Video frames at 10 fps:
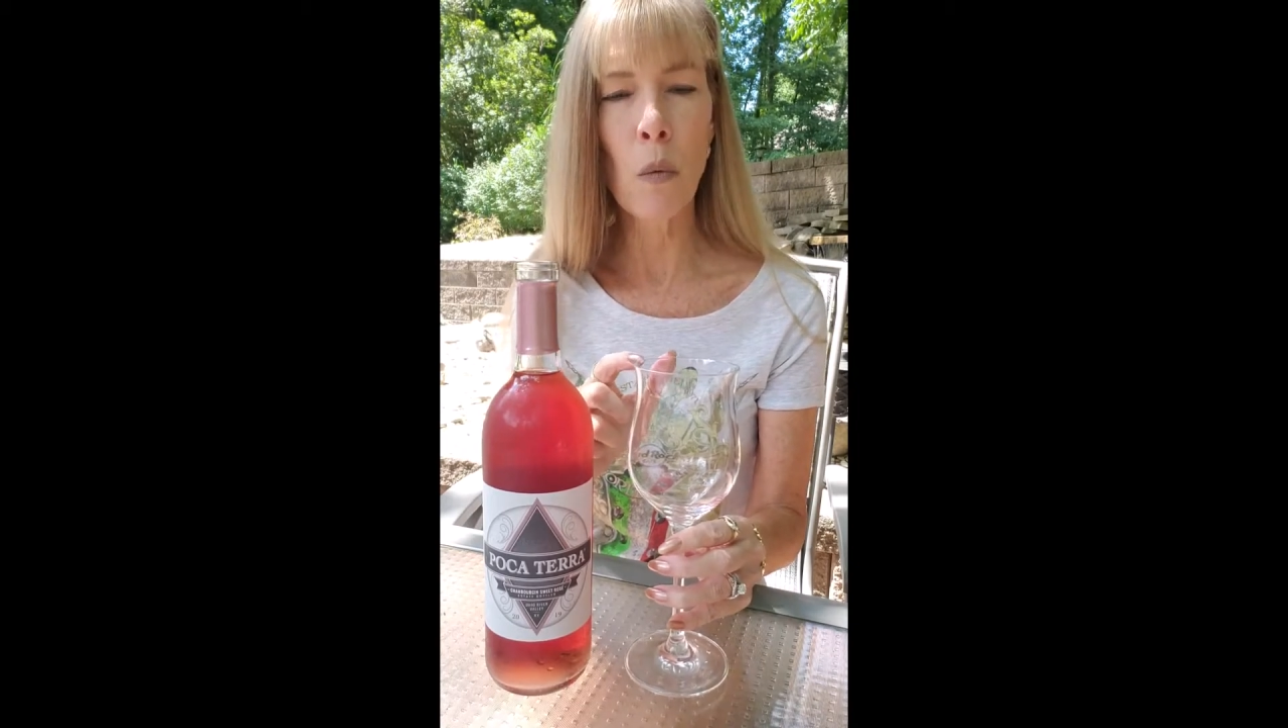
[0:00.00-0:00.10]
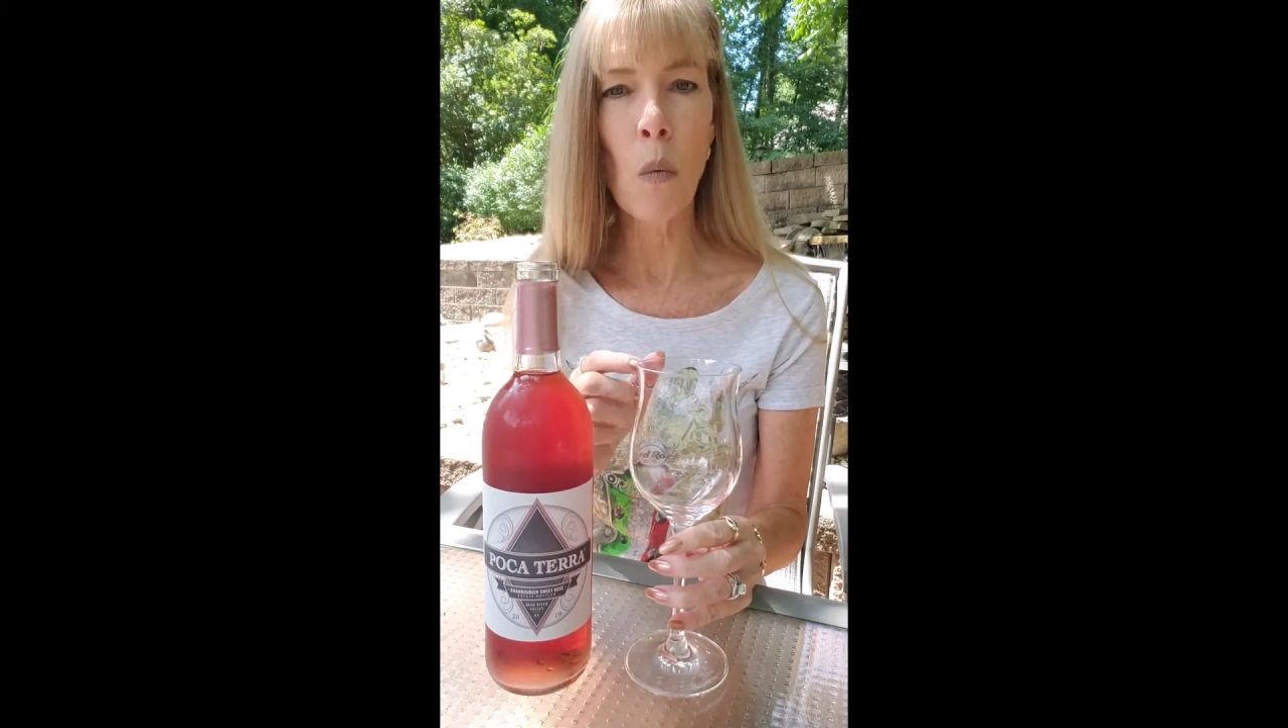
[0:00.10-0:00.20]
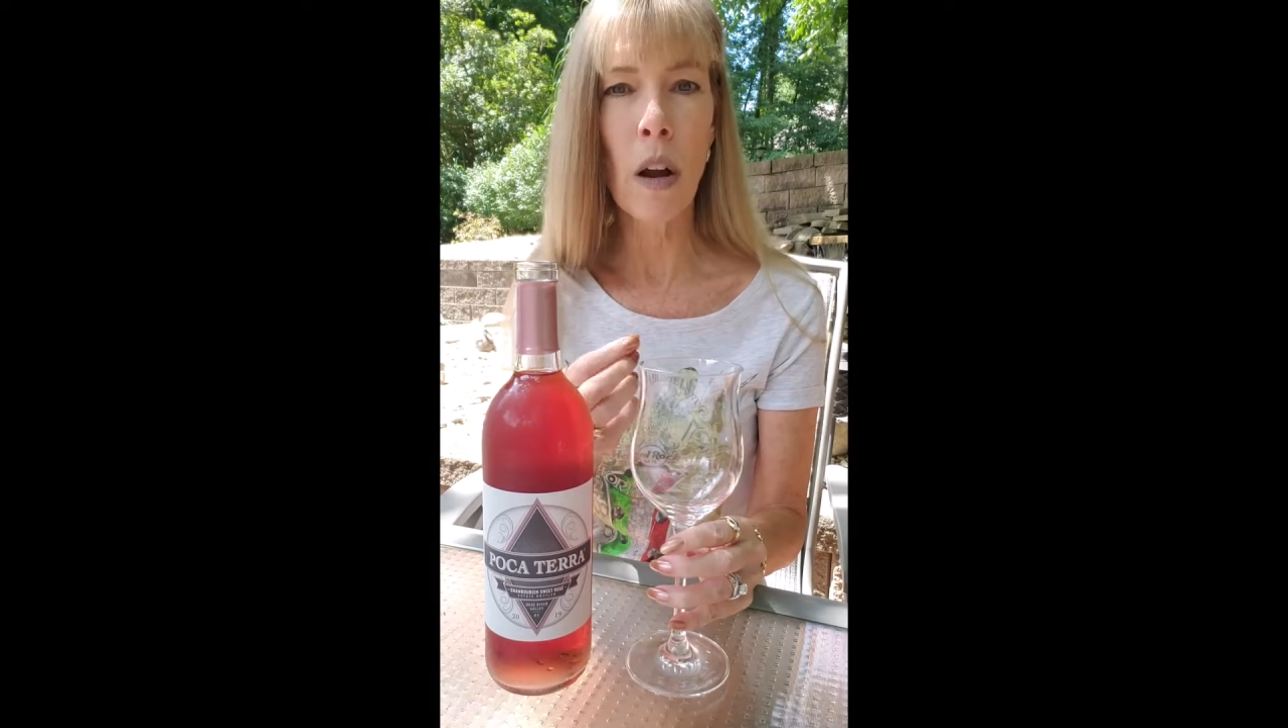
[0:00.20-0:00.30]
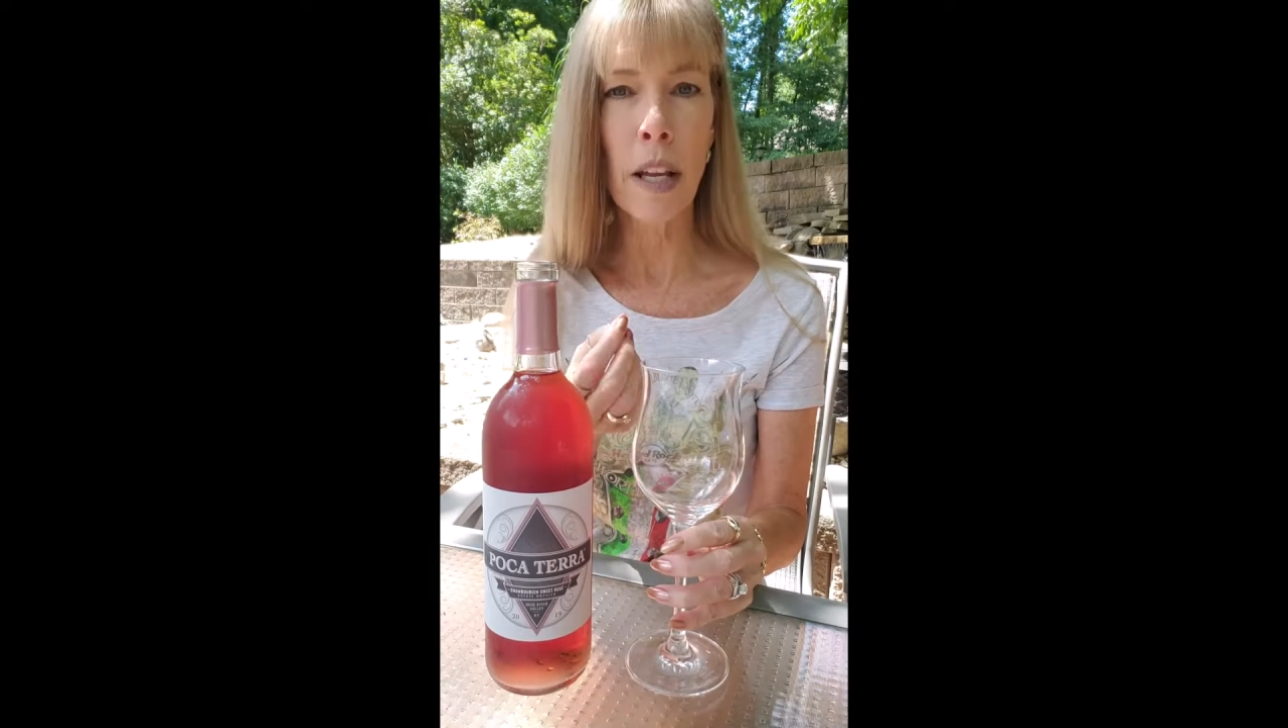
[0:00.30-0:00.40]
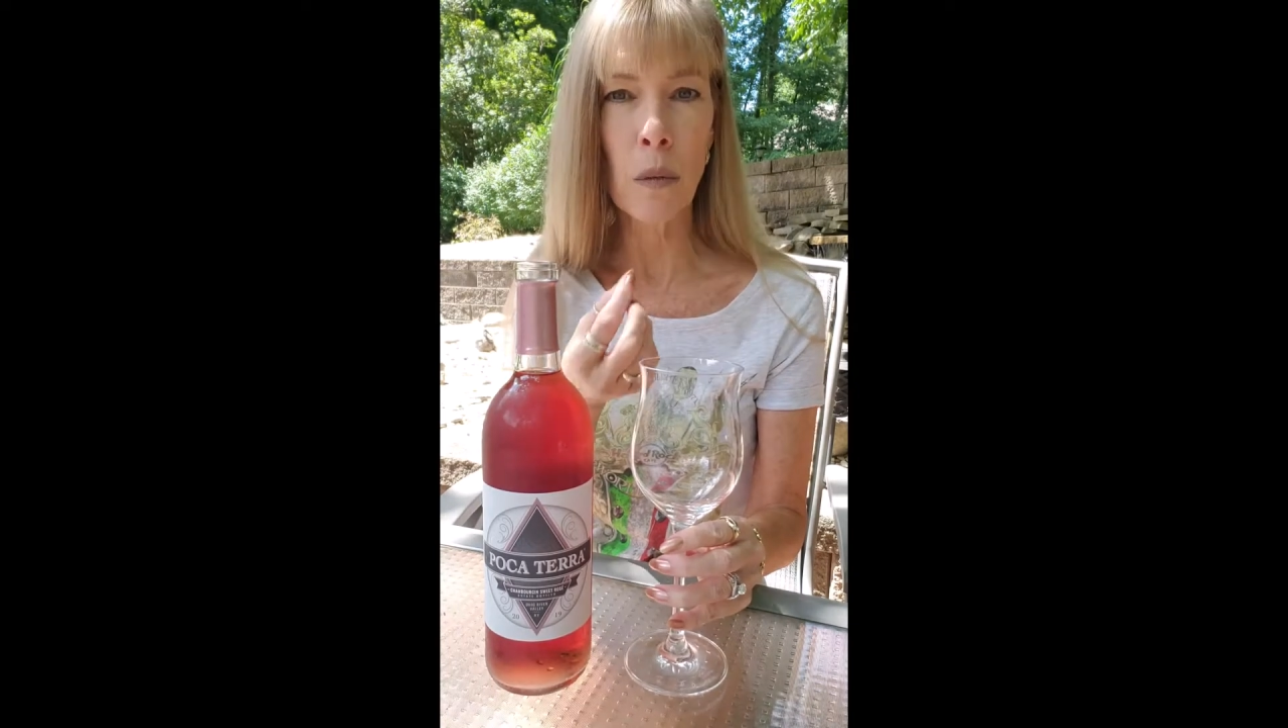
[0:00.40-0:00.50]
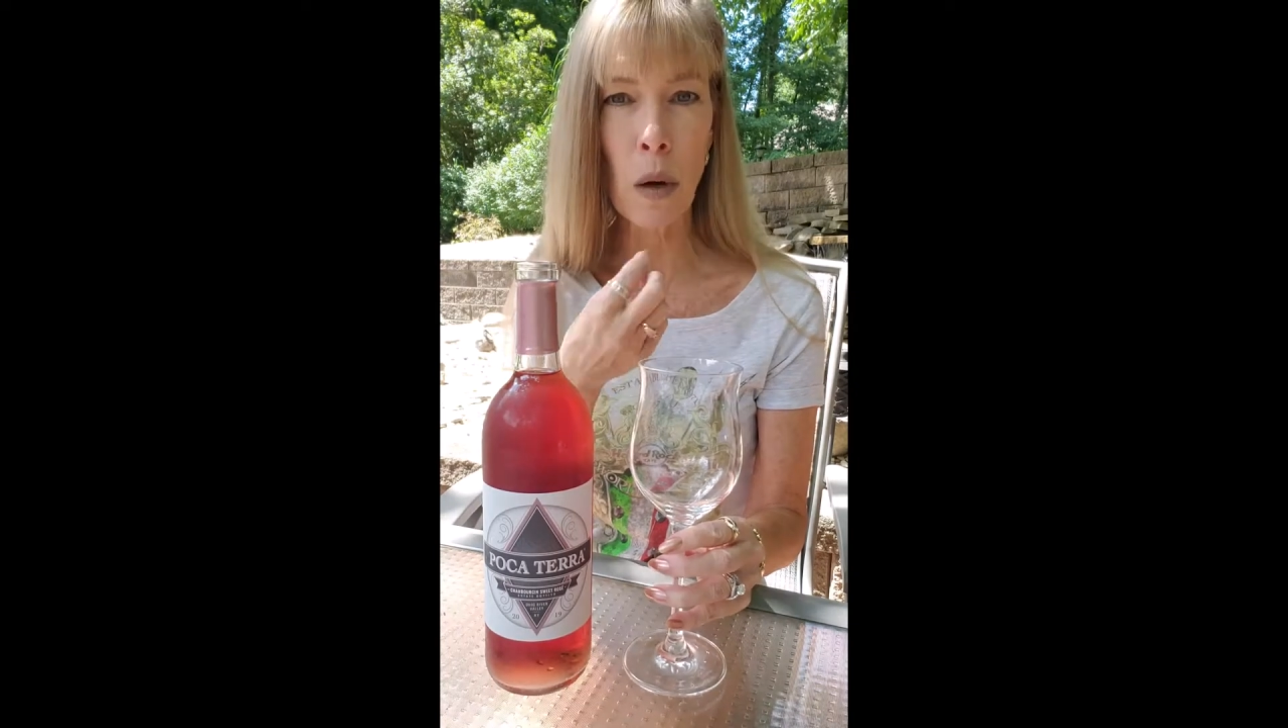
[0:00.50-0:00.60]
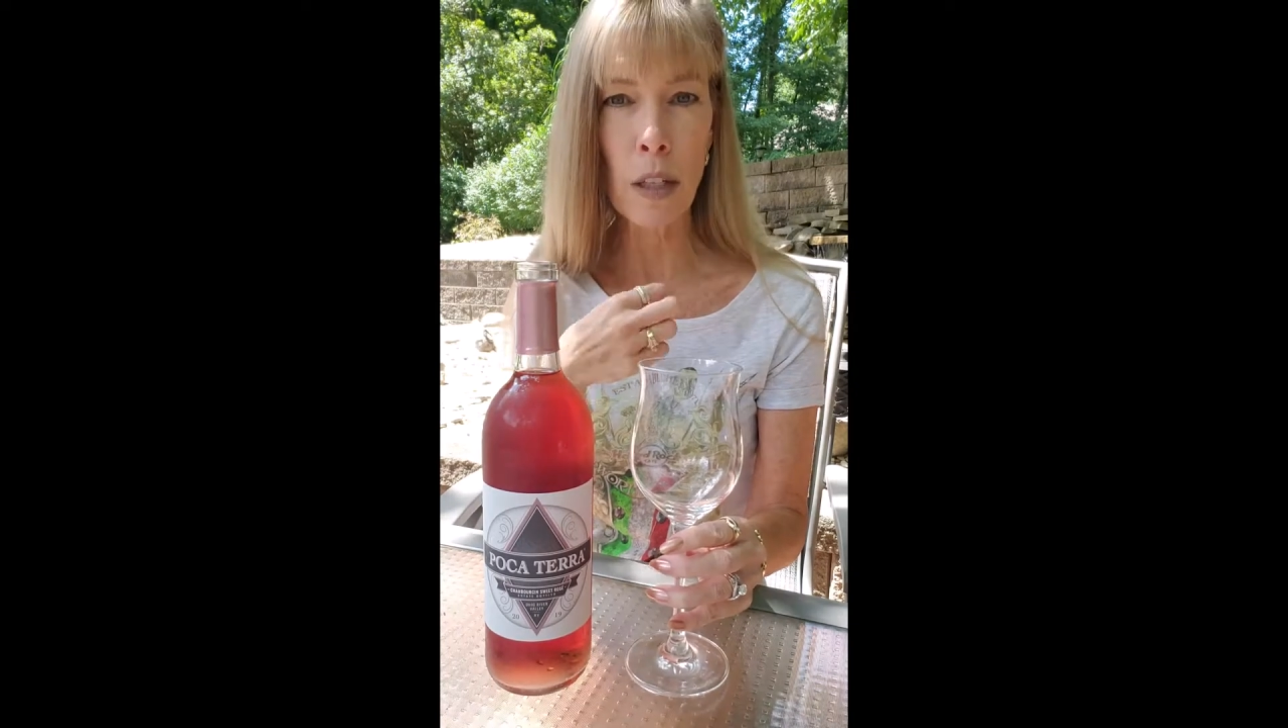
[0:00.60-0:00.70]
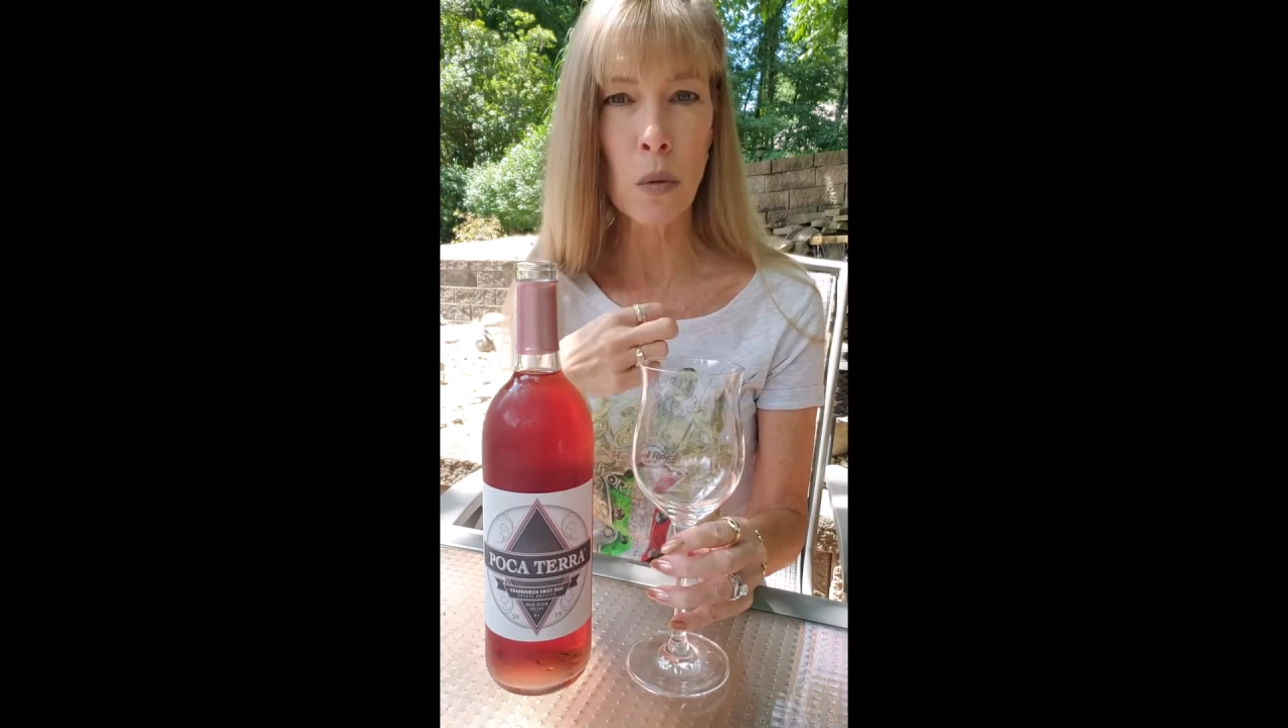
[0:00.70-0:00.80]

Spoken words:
wine right